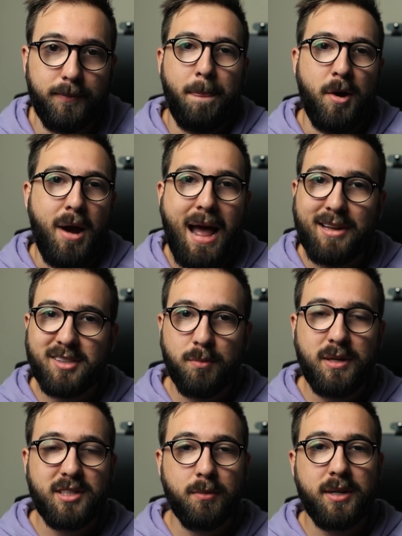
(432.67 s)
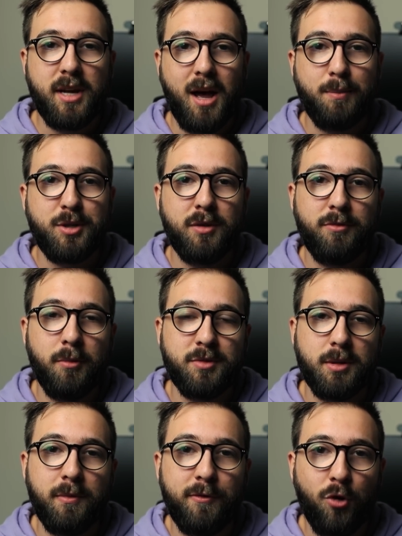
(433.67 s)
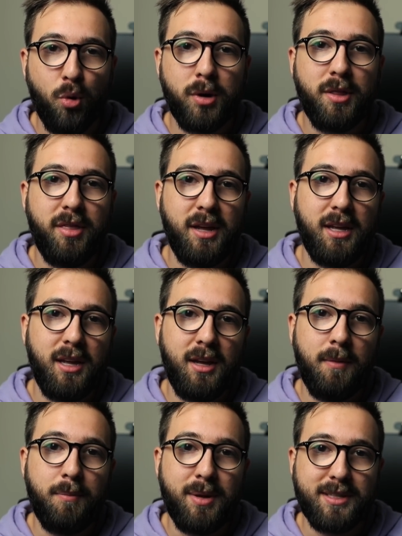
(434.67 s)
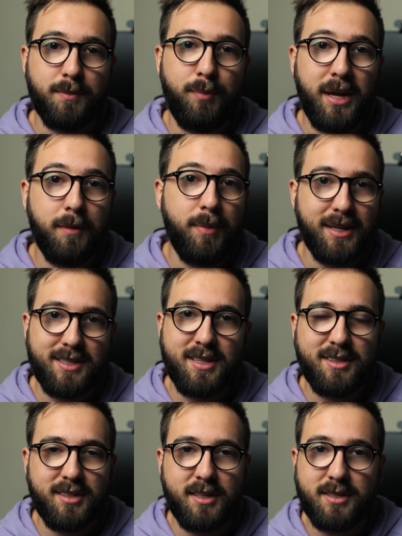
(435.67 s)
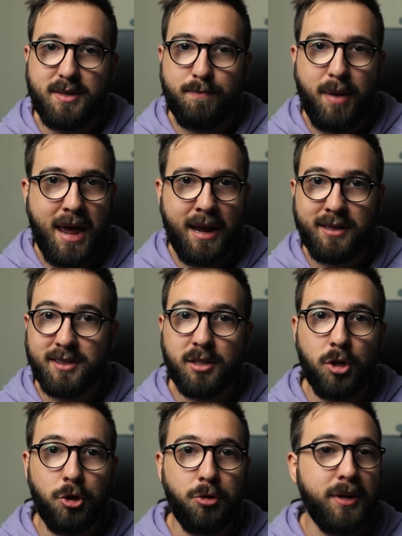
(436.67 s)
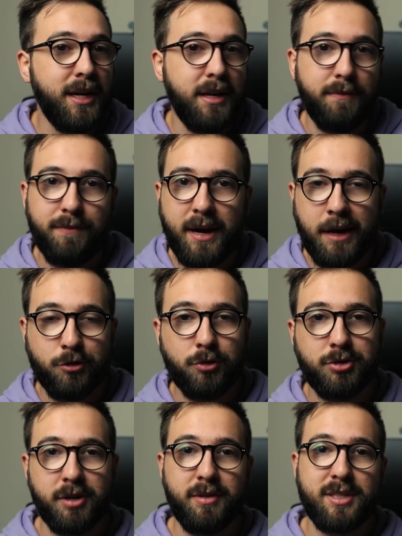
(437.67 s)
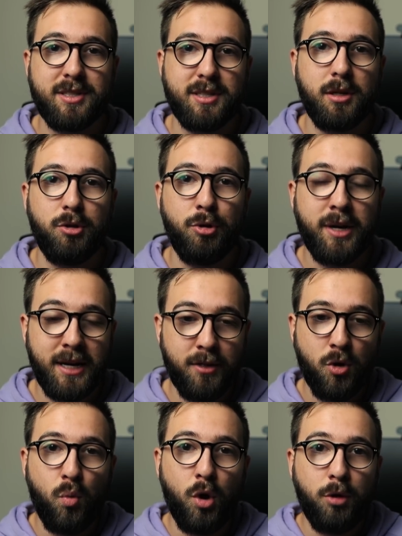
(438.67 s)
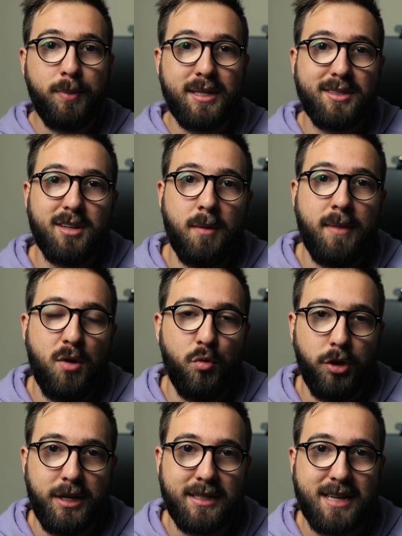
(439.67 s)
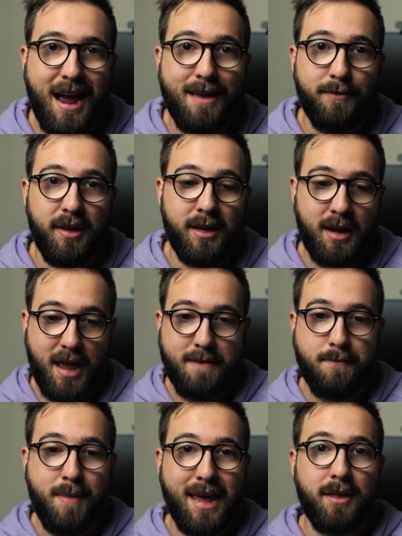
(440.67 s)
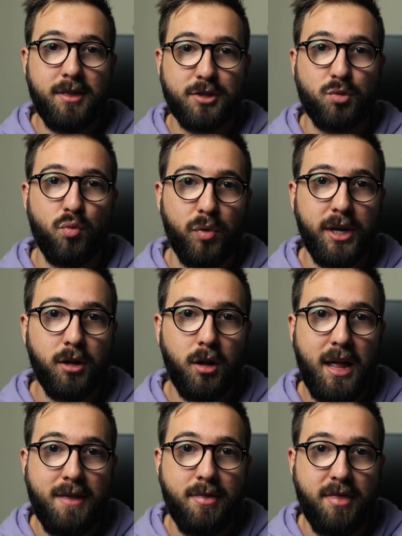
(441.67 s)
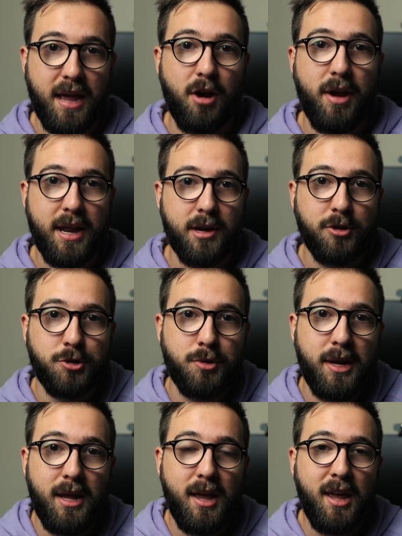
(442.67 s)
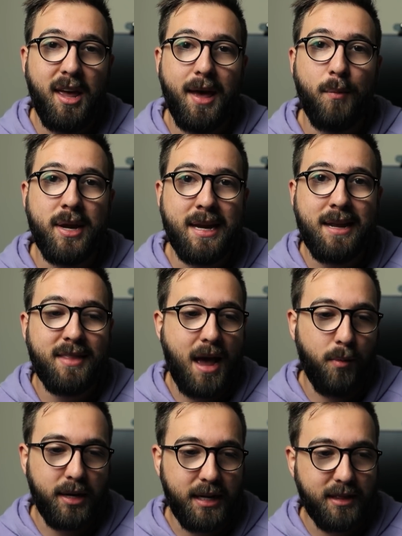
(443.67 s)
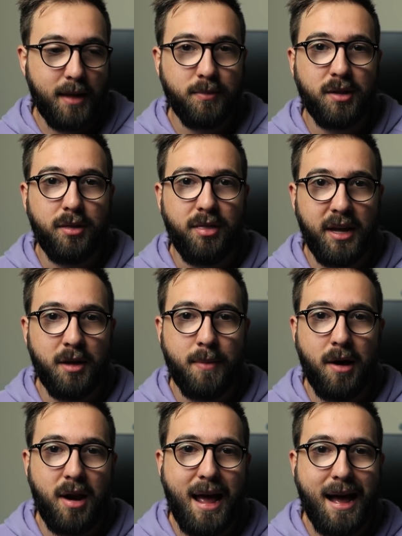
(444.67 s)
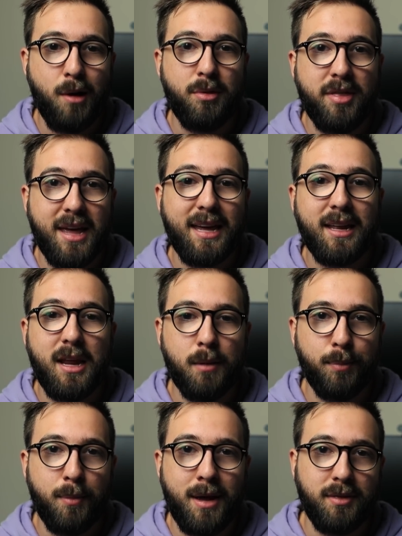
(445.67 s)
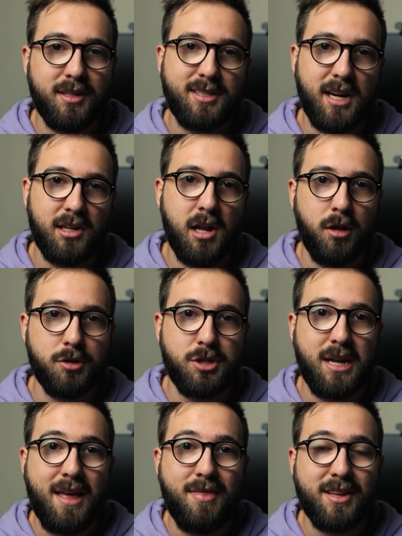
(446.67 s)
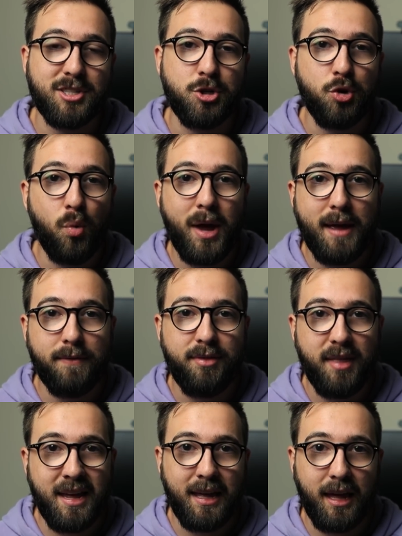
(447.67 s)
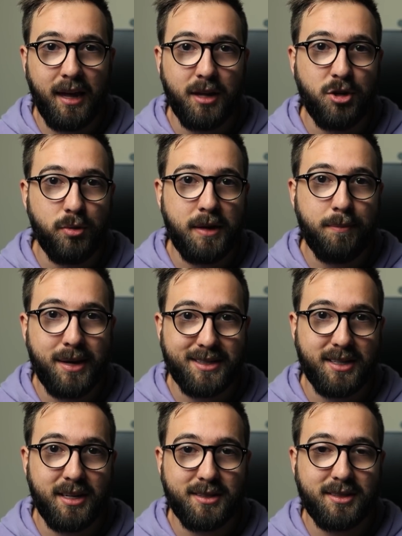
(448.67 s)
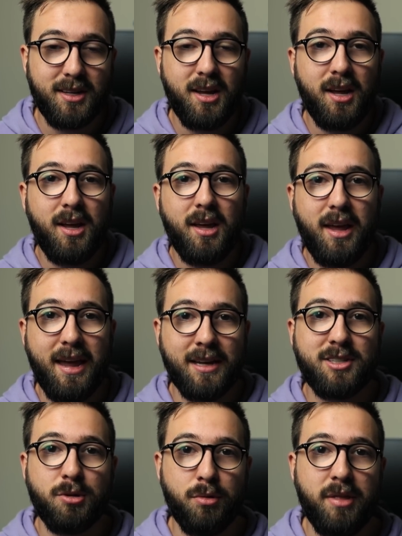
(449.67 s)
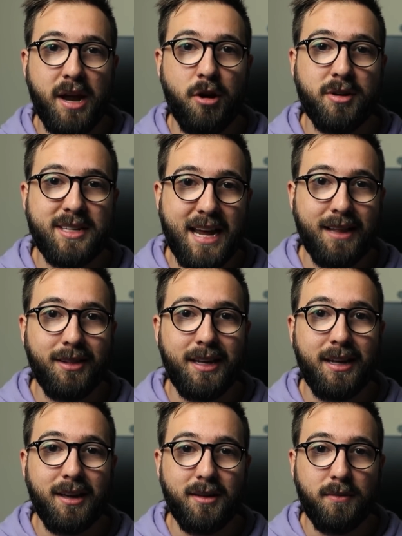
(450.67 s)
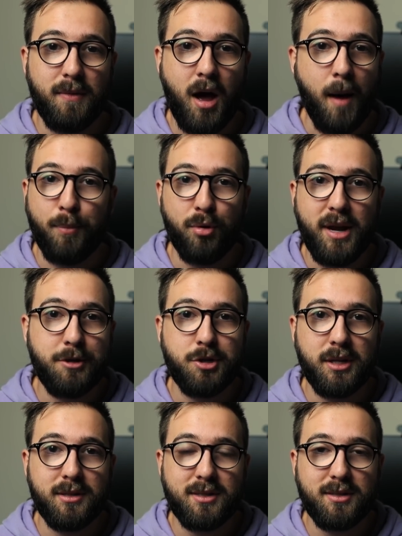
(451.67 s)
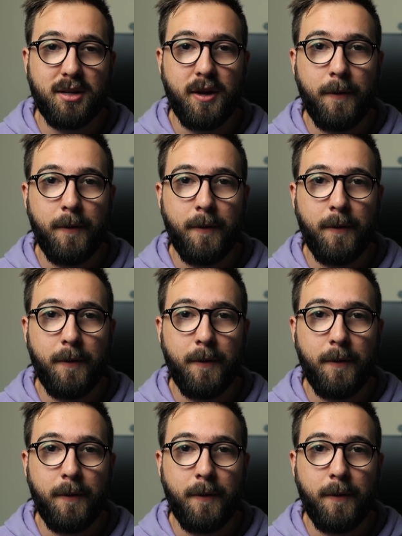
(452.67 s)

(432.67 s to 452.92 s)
There has to be some adoption from some forward-thinking big businesses, banks included, and financial services included, and there will be some that really dive in and make this real in their industry. And we need that. We need them to think about how they can implement this technology and this new way of thinking and doing business into their daily operations.